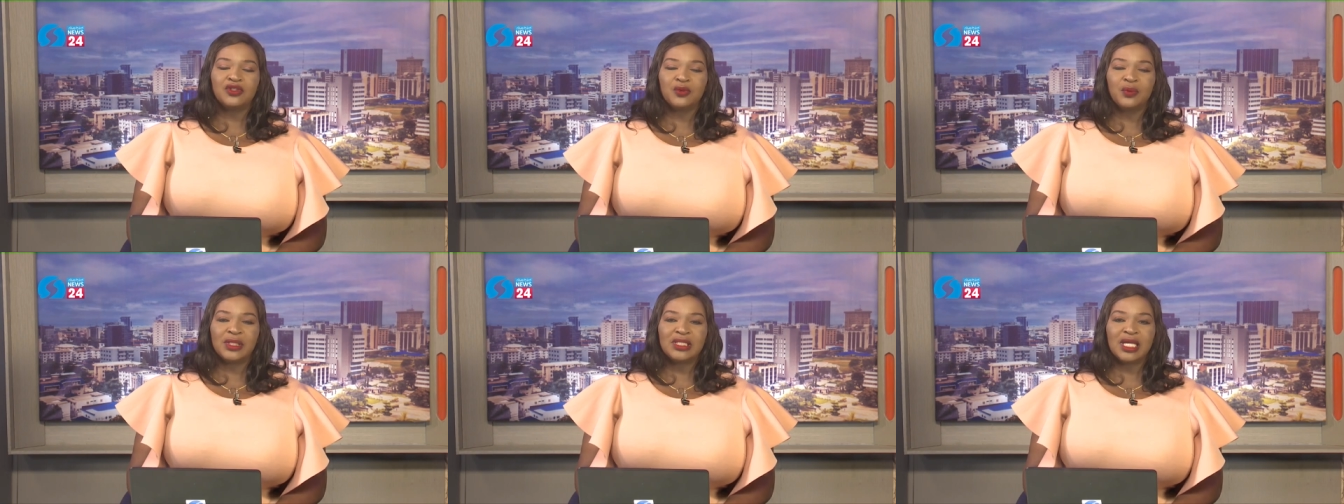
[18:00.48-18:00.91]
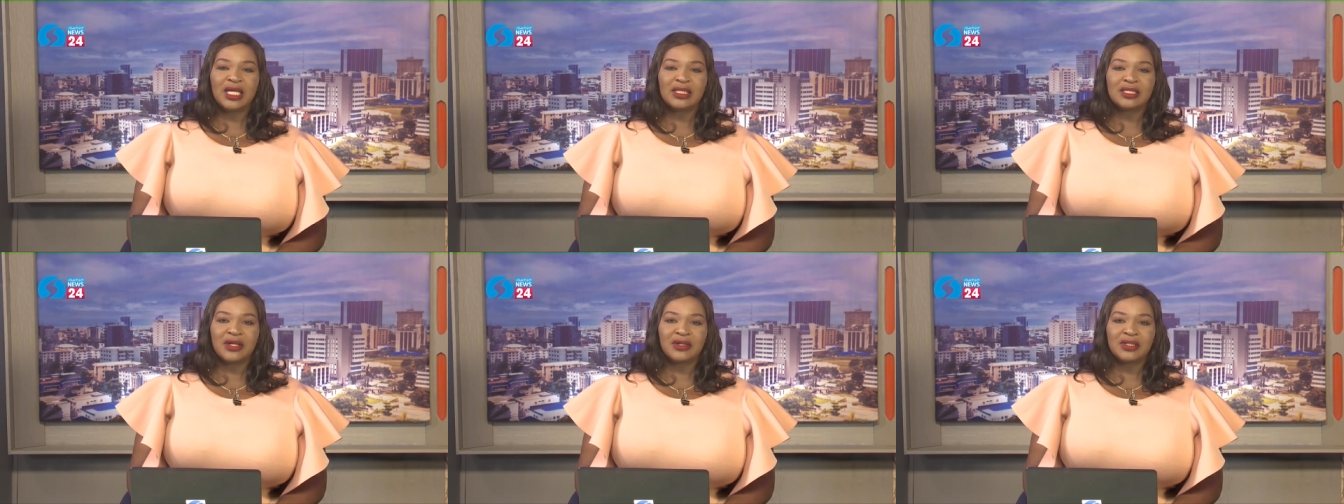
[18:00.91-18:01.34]
should we
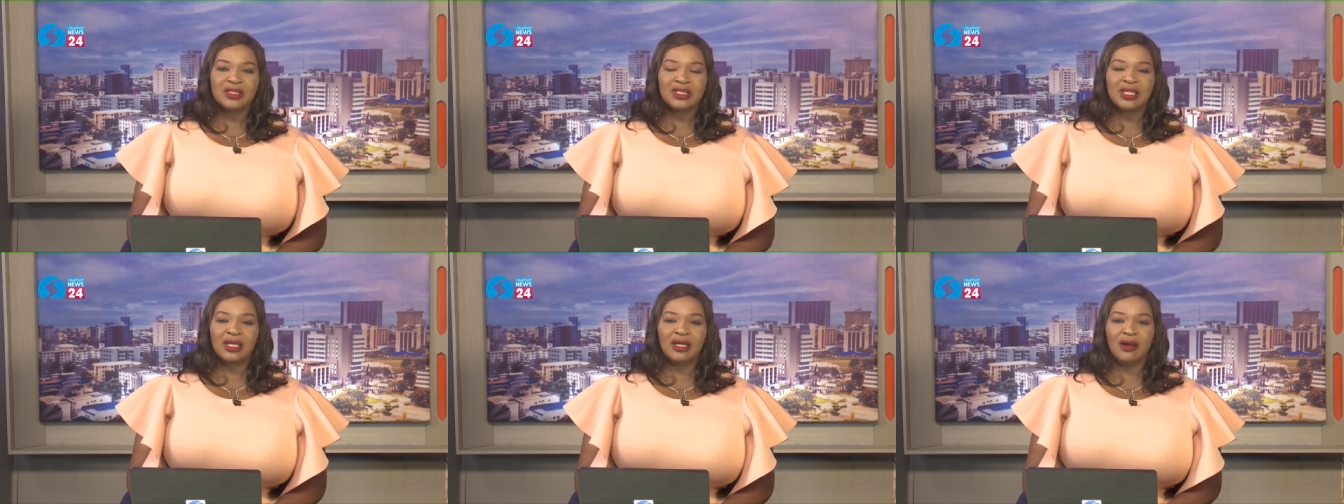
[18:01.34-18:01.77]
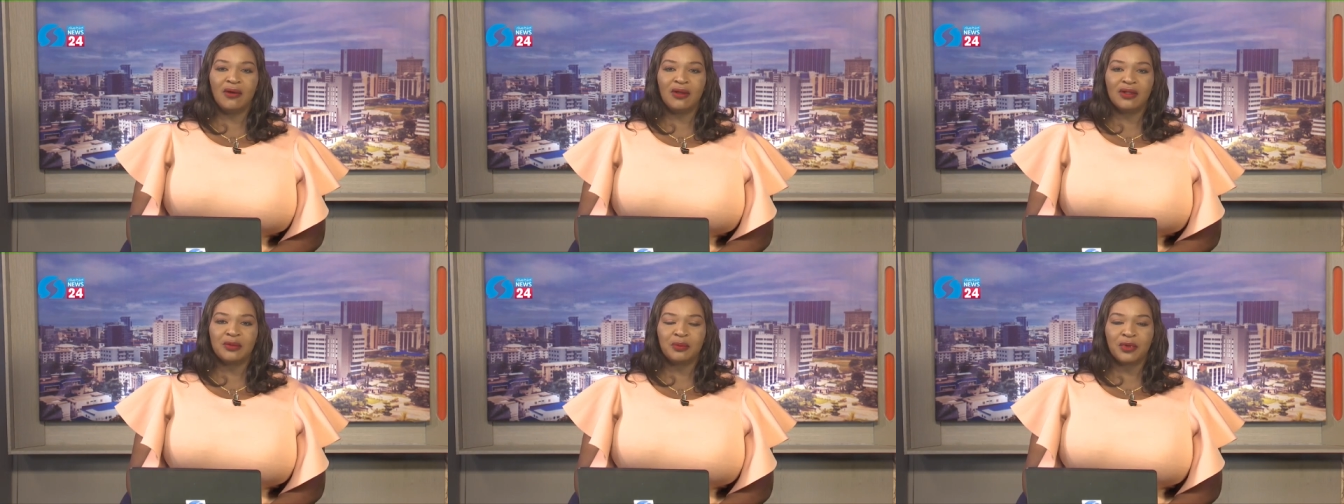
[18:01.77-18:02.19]
take seriously
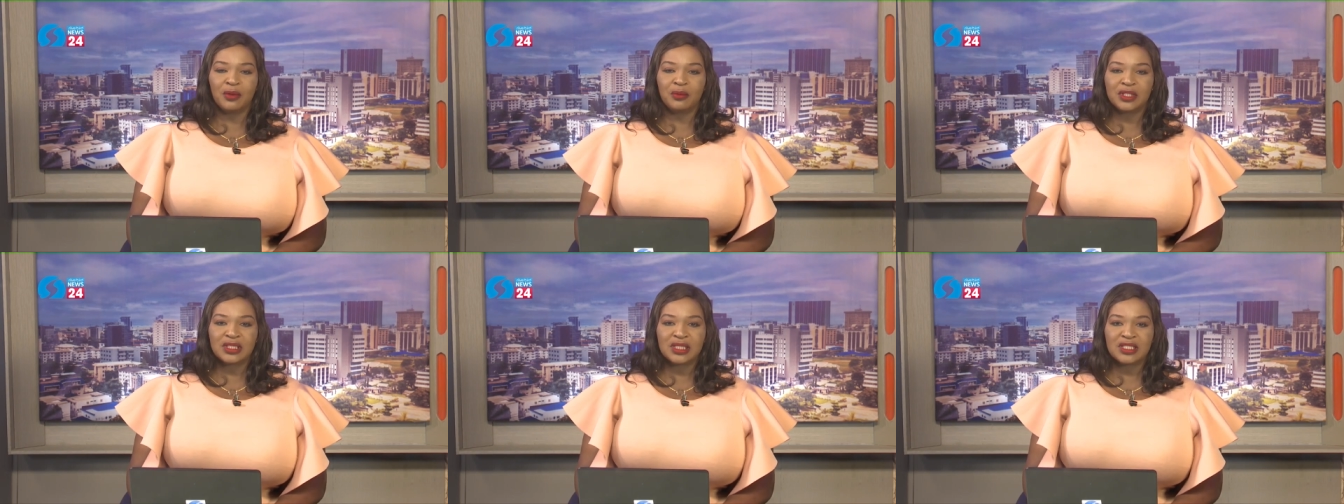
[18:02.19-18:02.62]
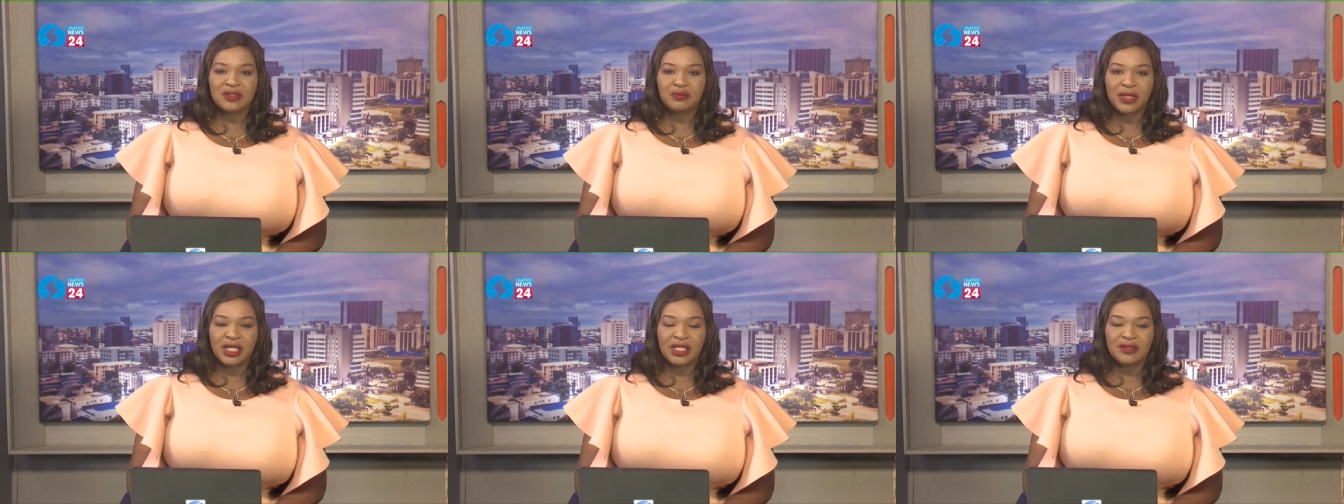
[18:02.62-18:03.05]
all the promises
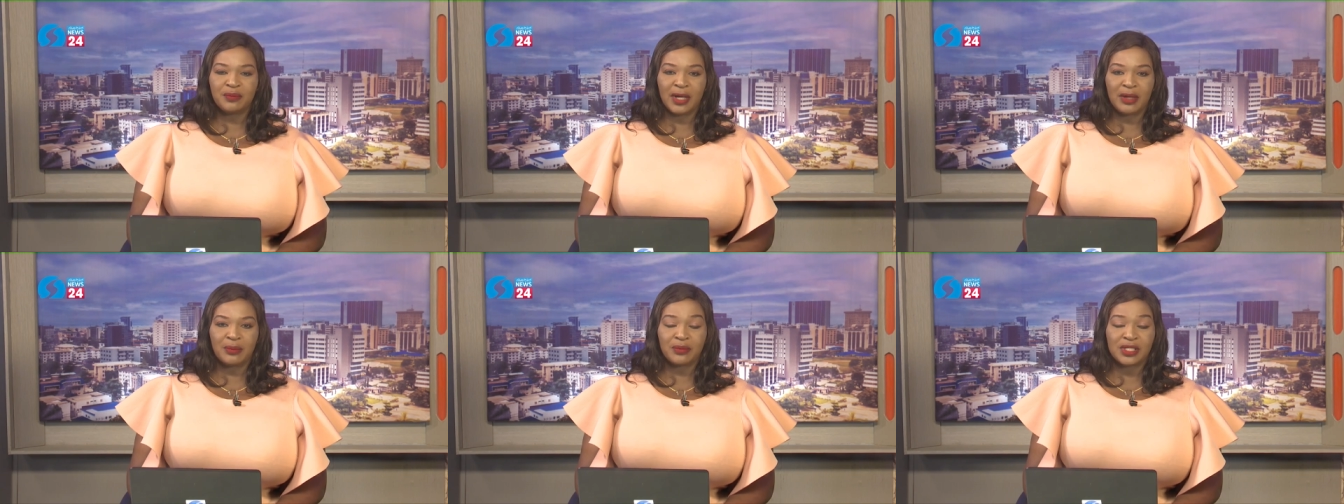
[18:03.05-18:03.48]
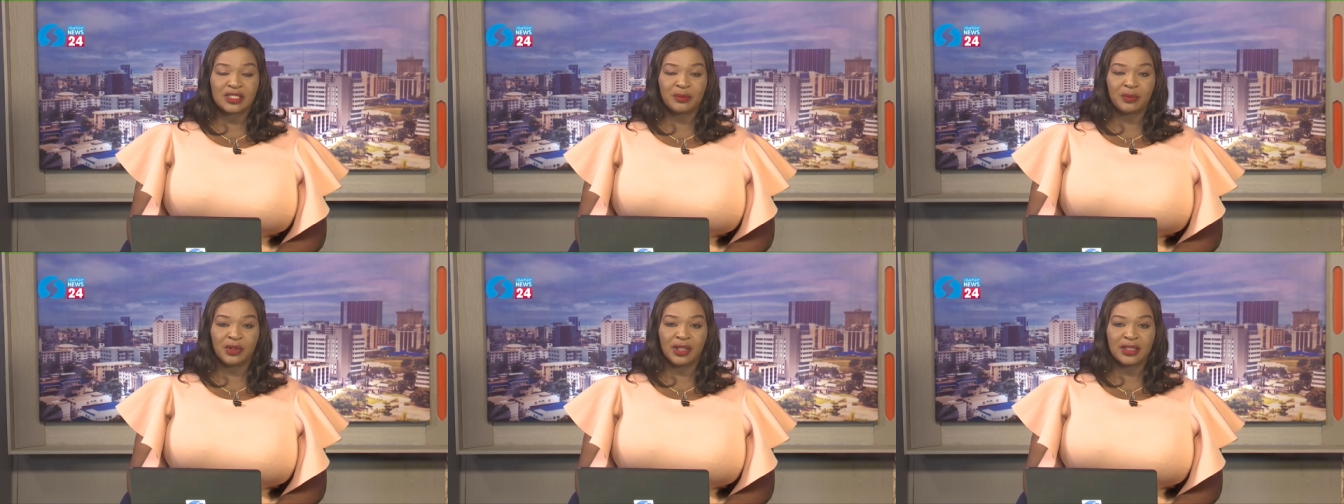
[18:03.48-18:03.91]
made by
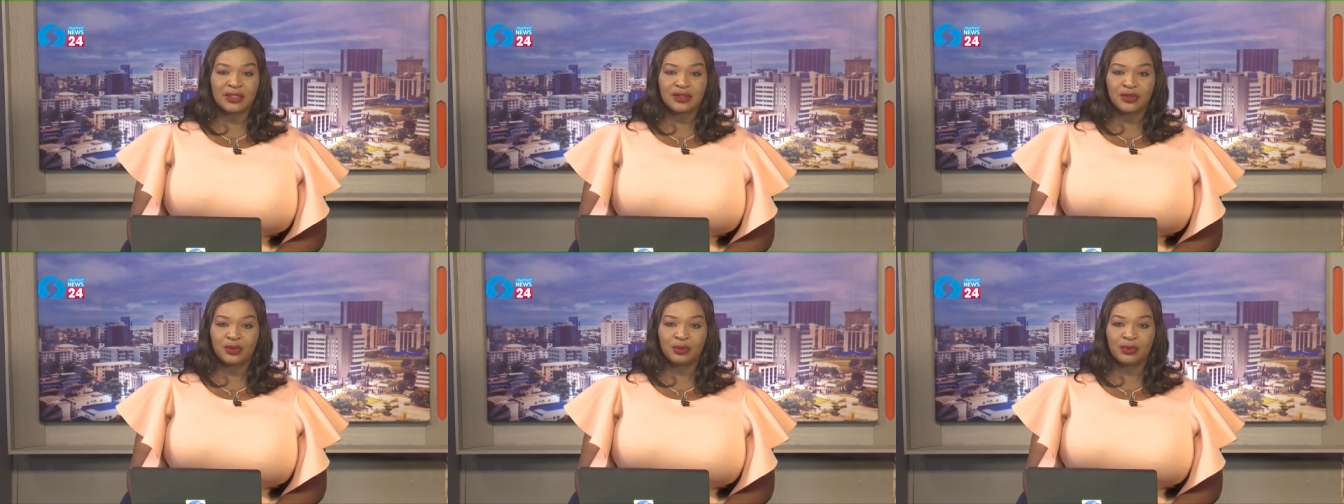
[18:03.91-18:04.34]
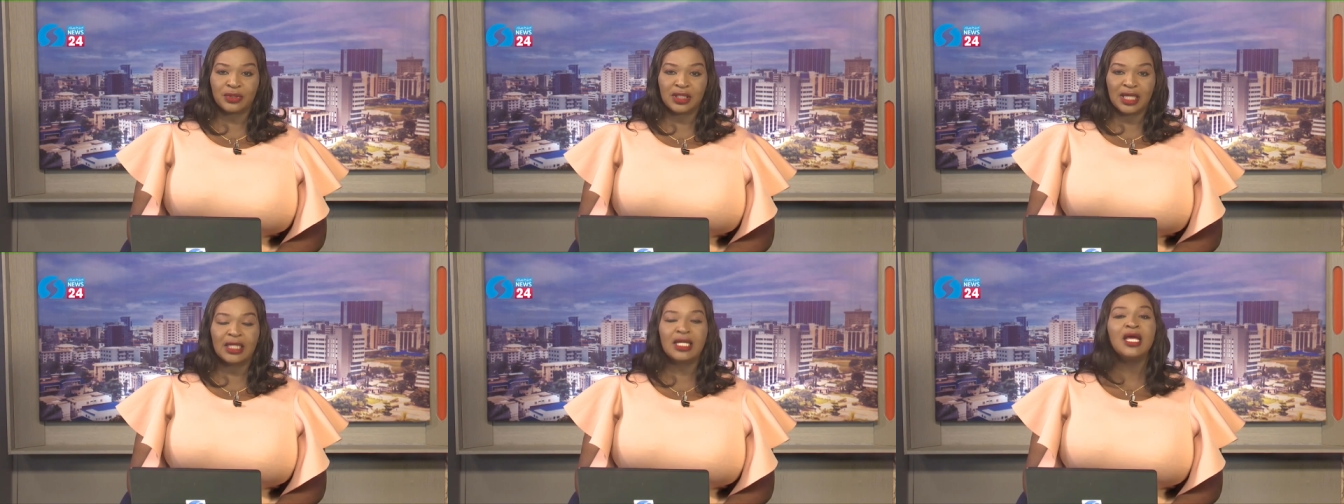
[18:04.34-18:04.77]
President Bola
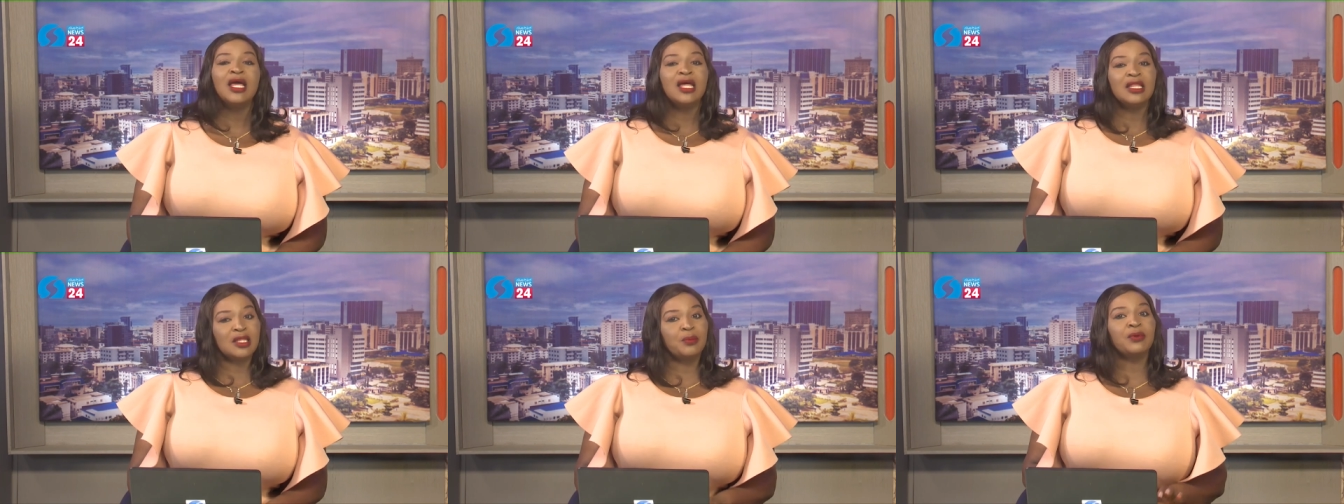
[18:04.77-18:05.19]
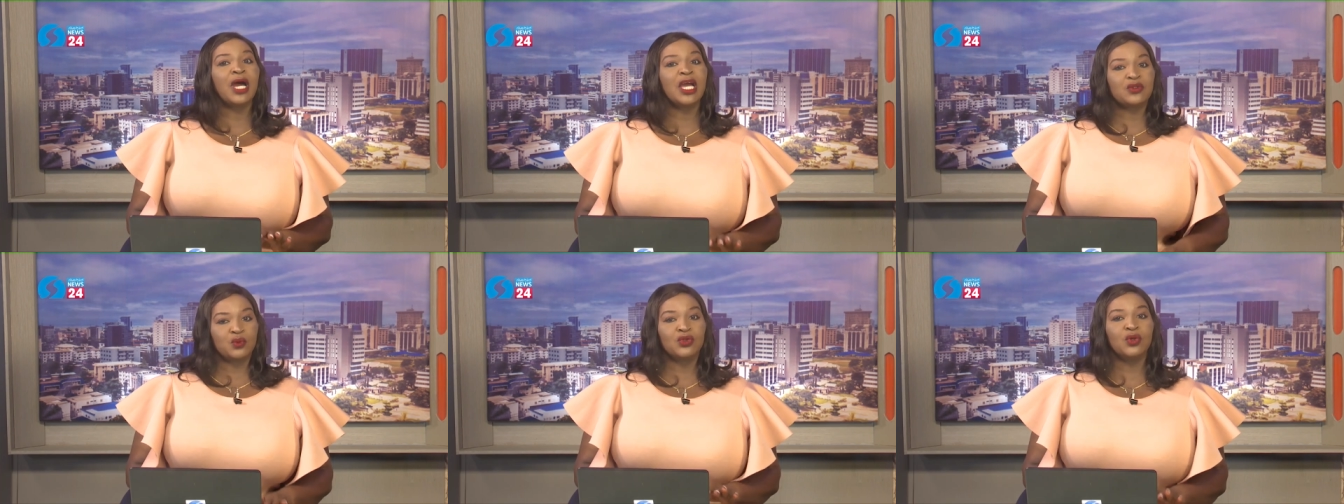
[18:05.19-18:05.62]
Tinubu that the
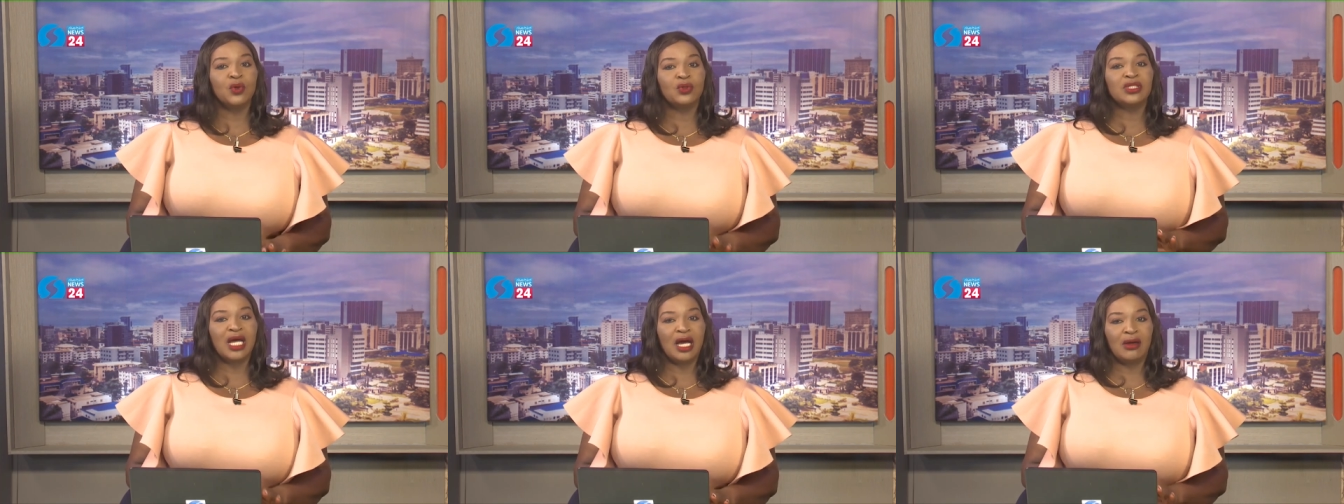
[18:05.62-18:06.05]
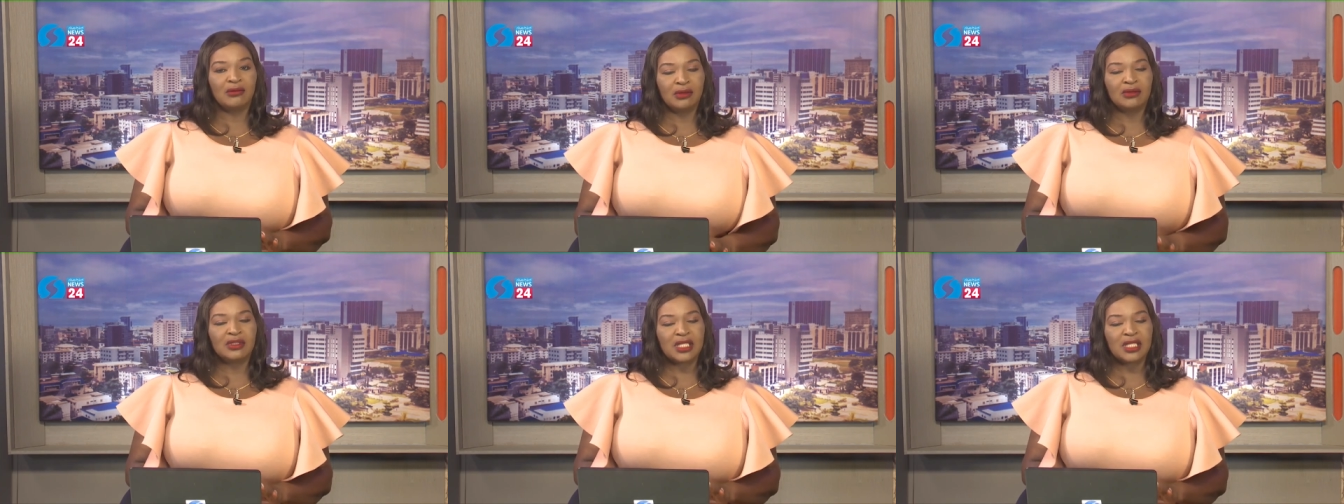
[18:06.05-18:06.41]
price would go down?